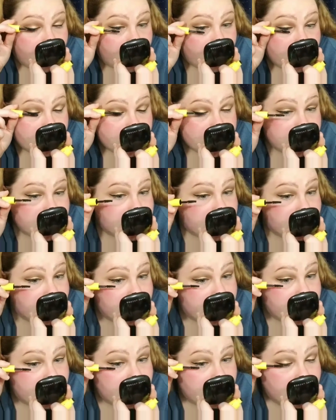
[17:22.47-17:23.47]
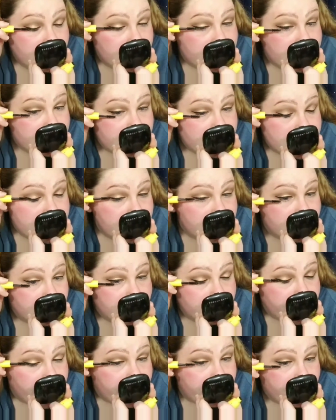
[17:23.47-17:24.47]
There's this one. This one's a little
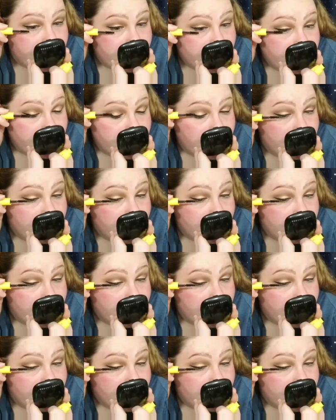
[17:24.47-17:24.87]
better.